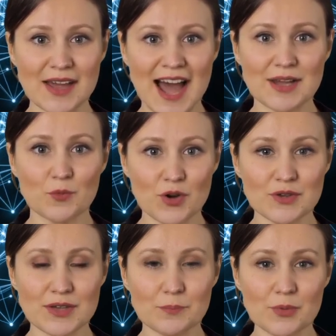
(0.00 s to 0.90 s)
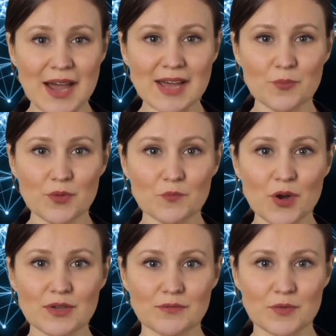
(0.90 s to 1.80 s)
as well as comply with
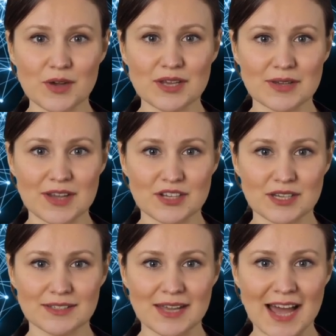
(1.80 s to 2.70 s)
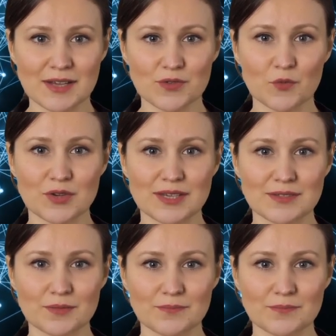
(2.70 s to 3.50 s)
relevant regulations and authorities.